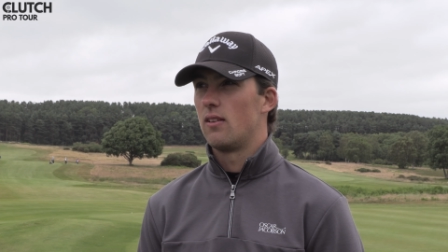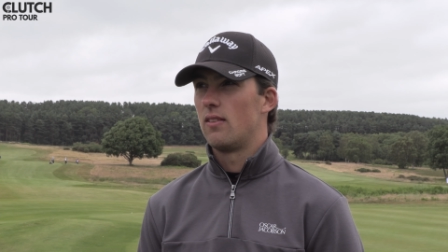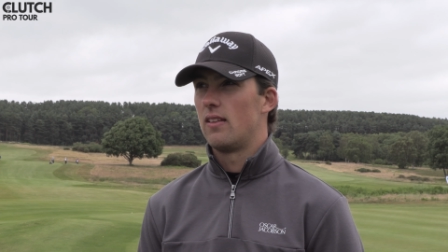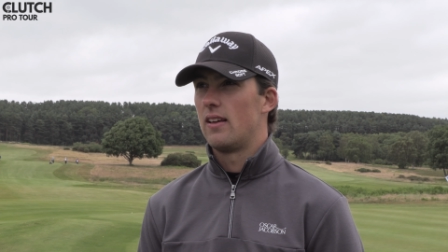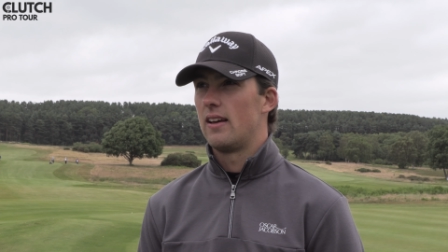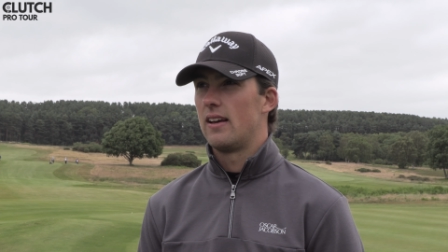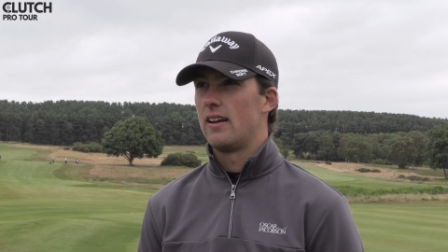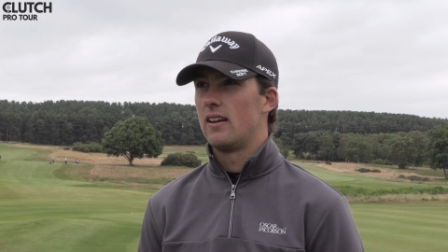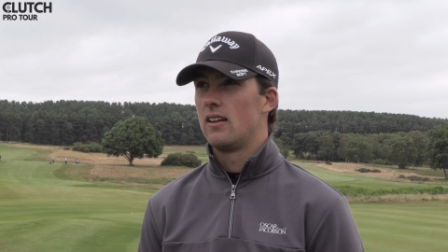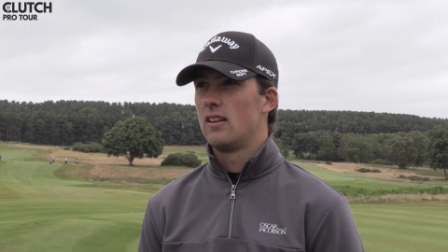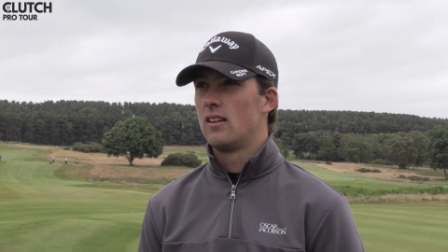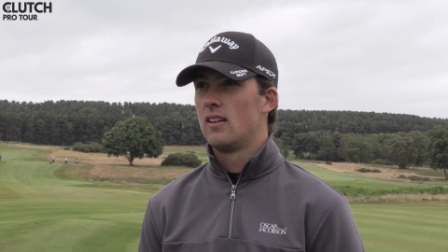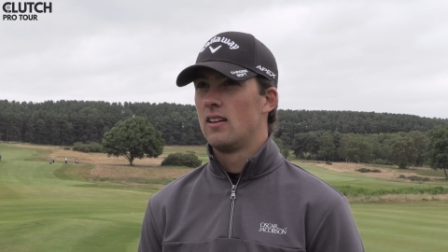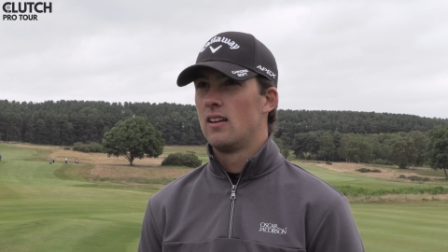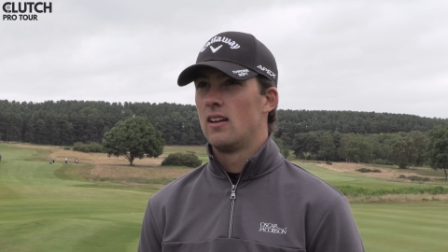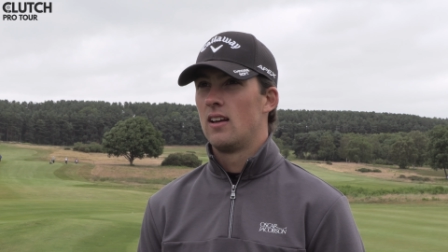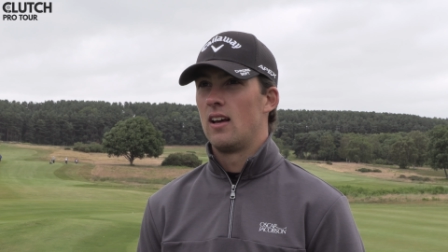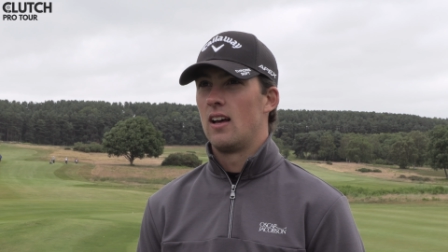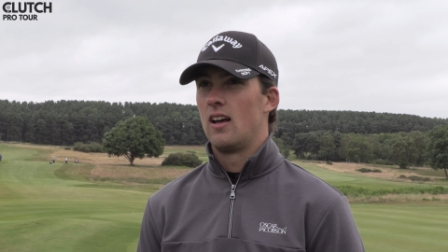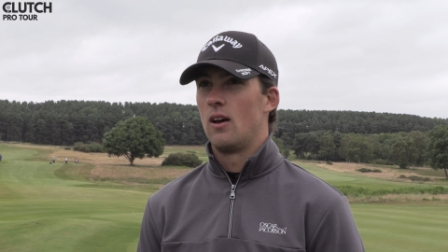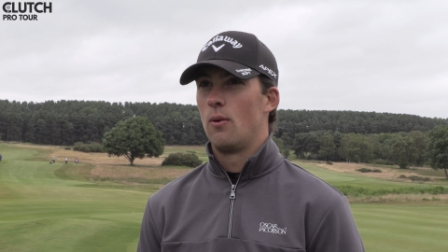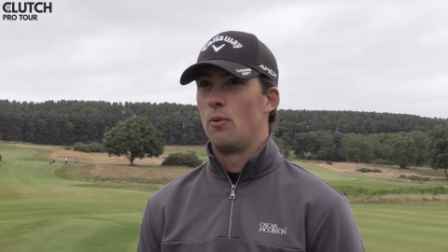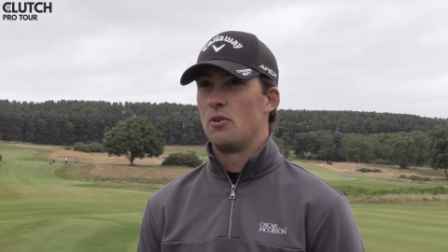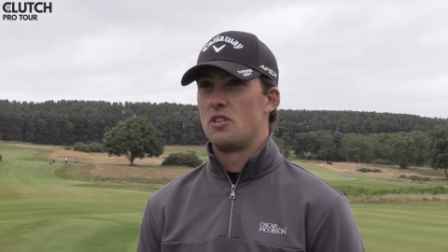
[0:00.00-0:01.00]
out there,
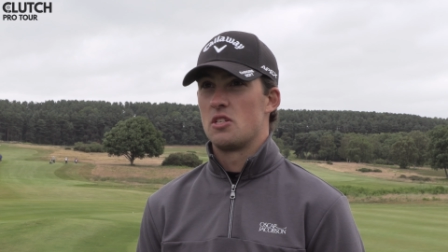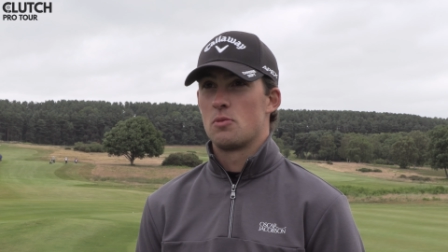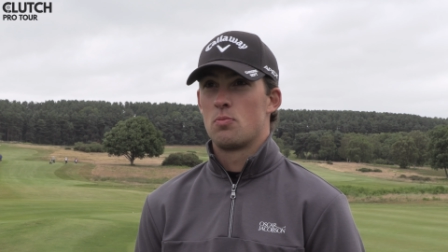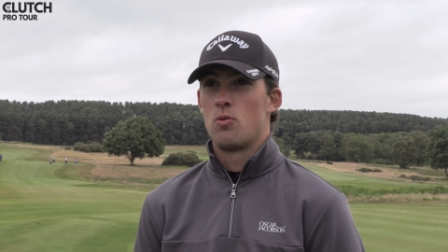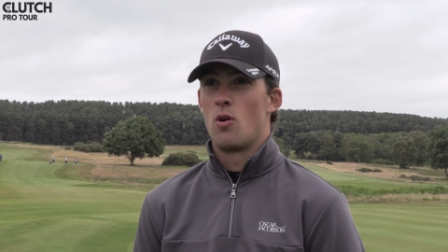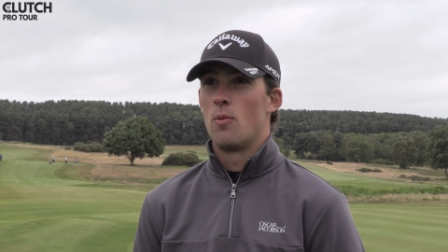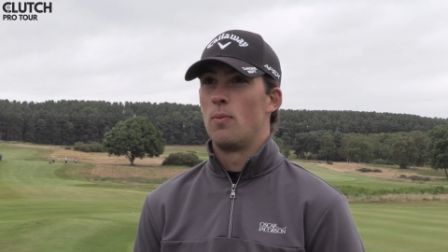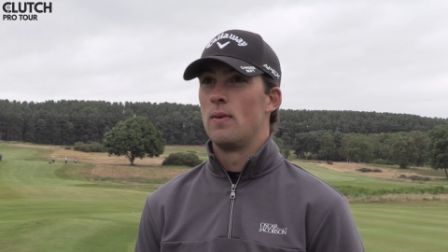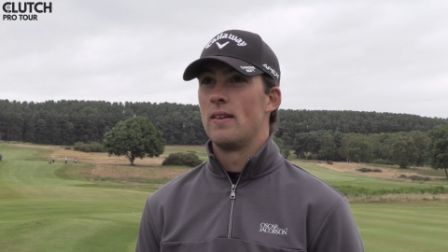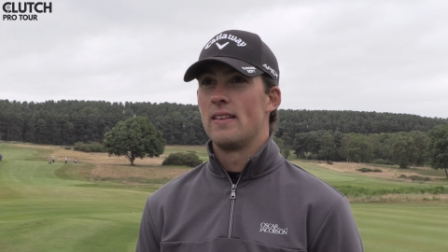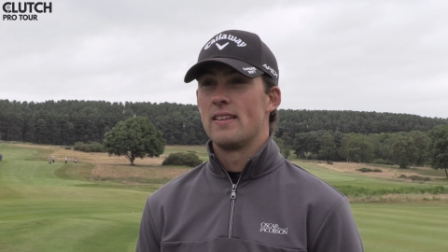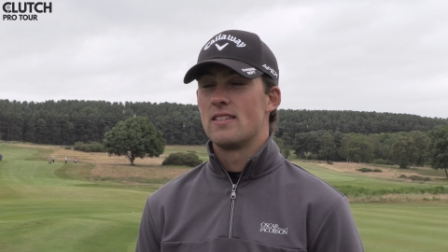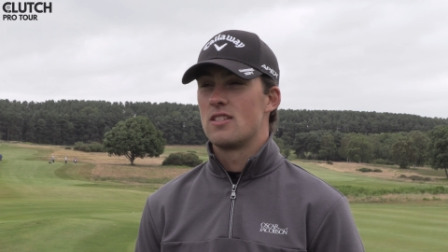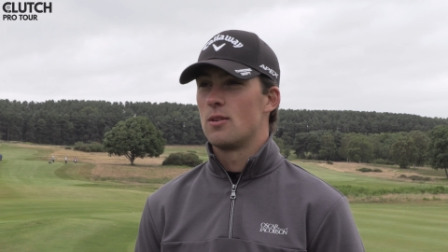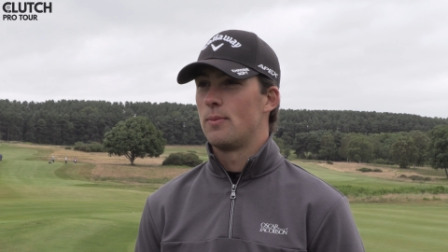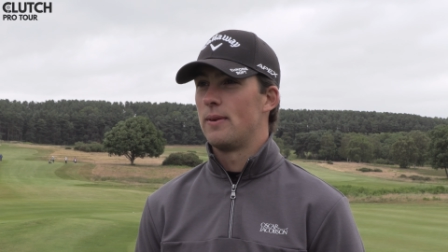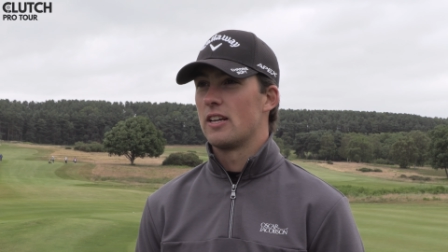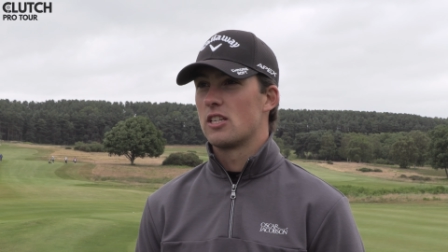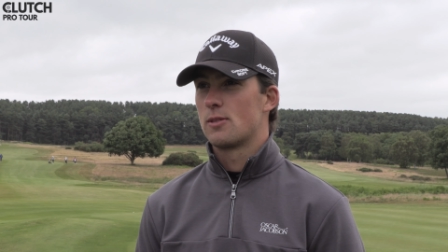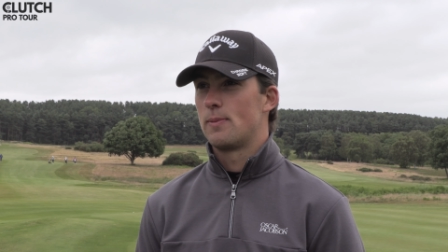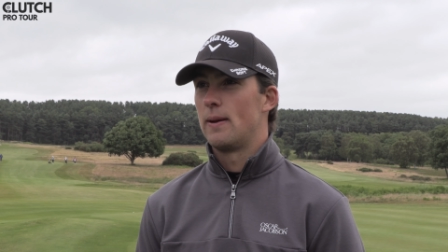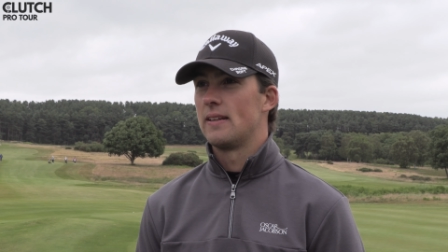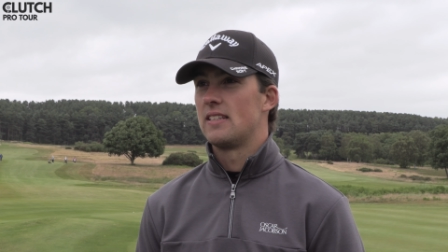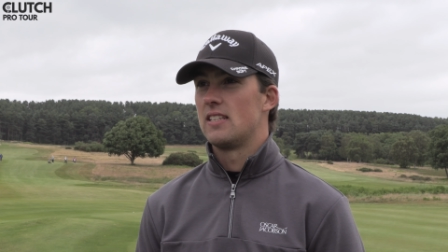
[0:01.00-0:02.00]
uh, which is probably to be
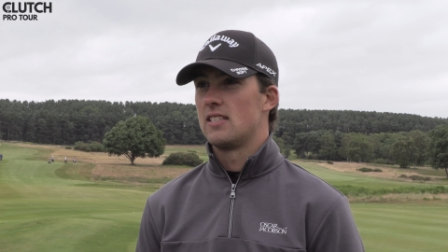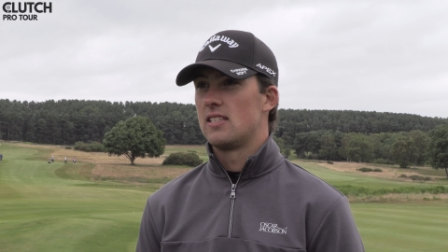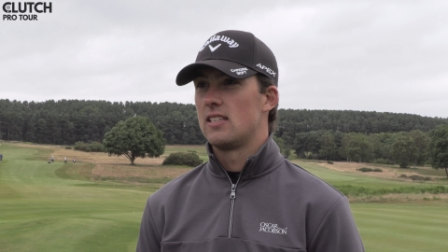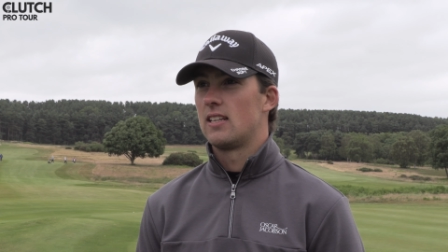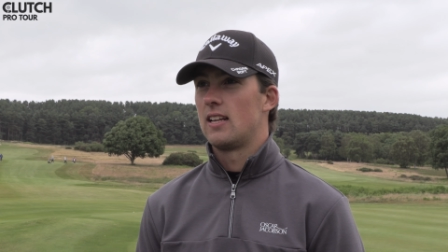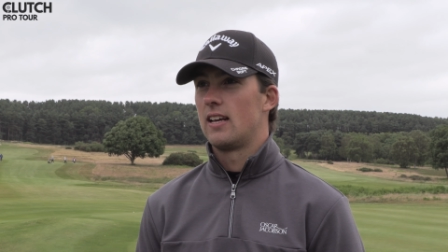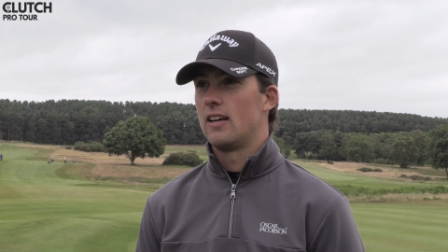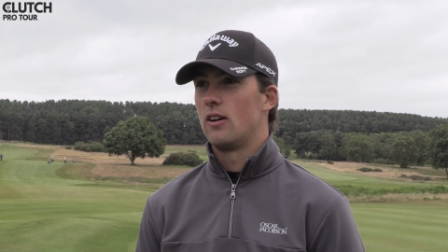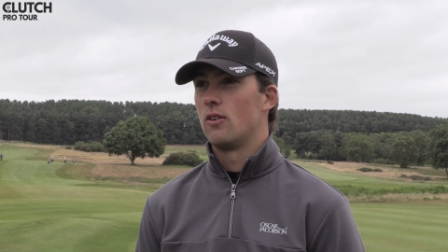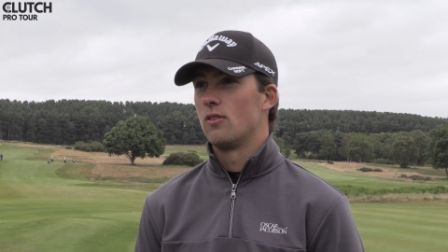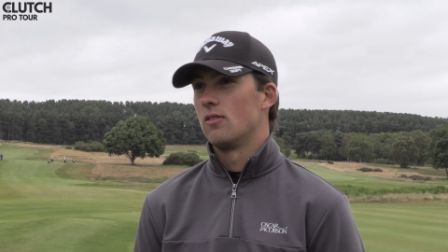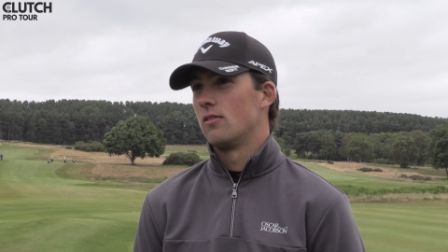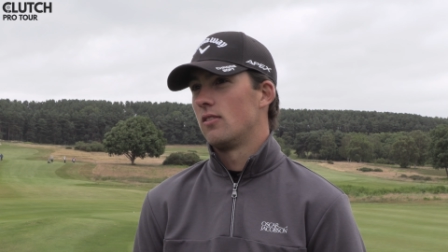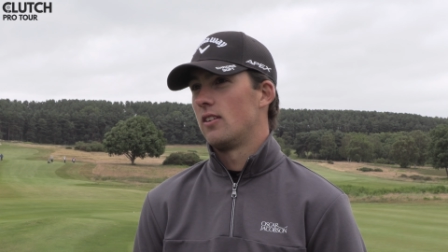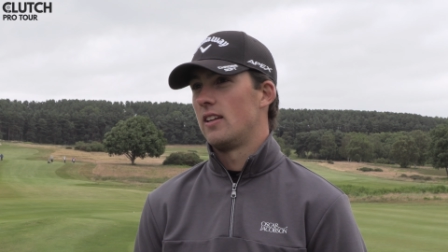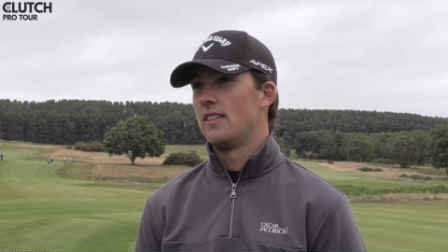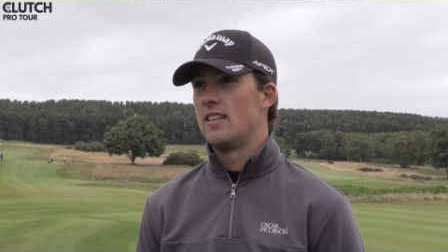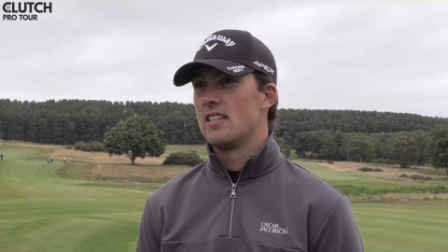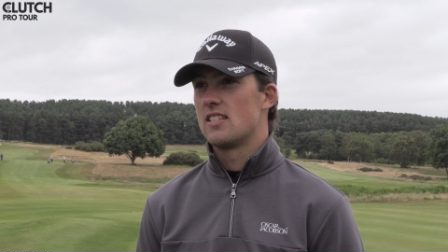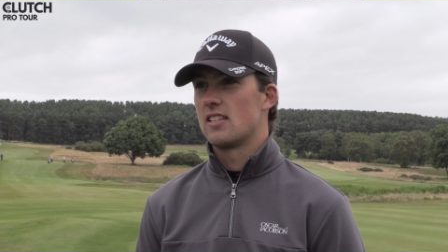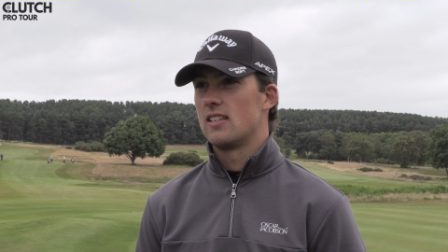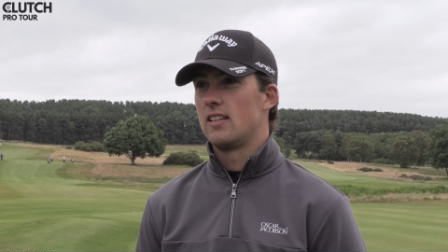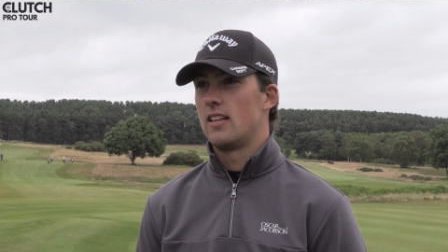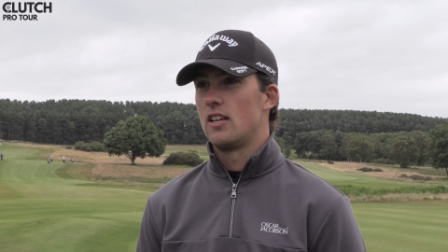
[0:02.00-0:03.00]
expected today on in
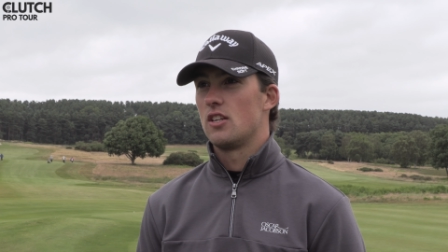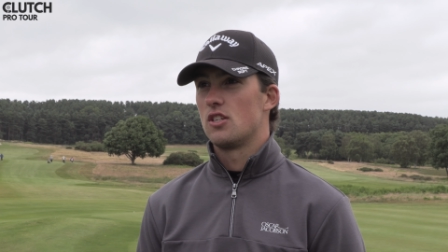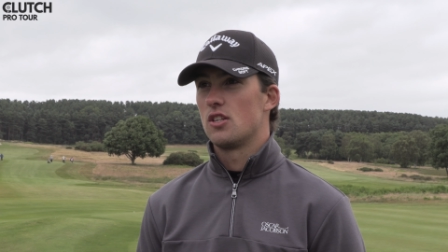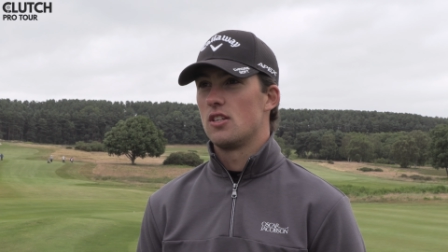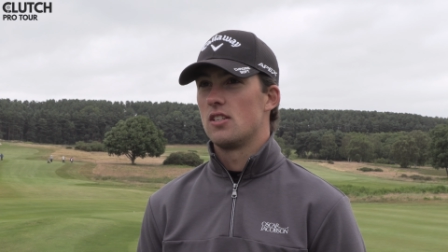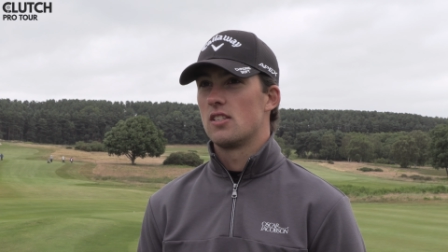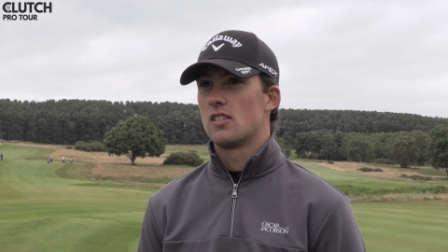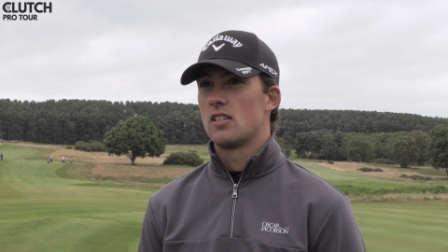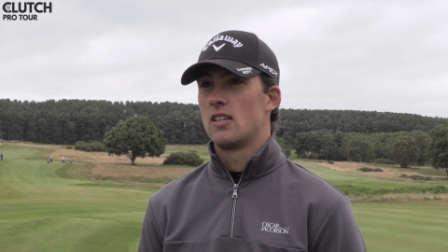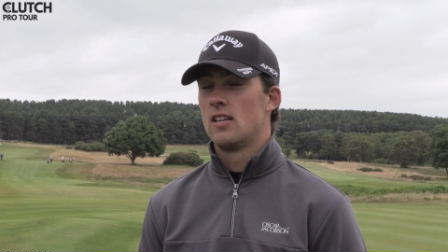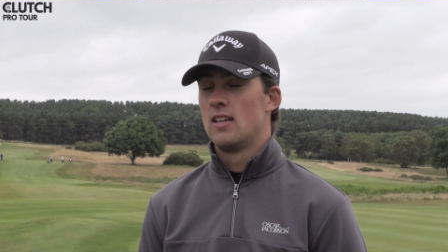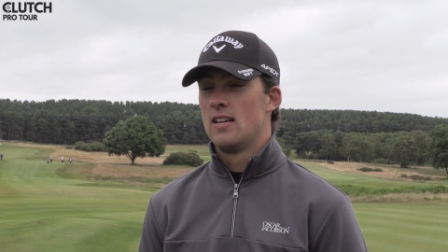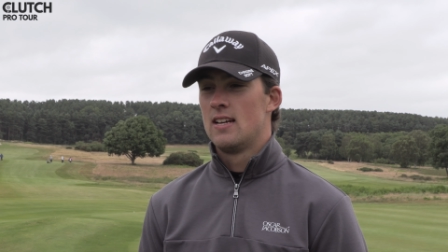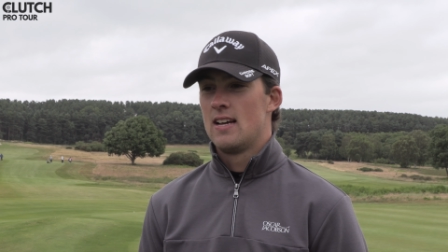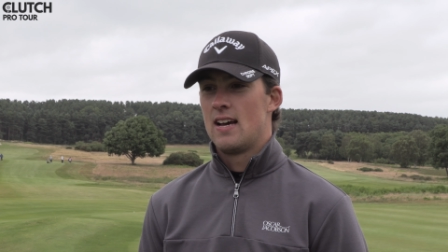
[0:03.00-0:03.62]
these conditions.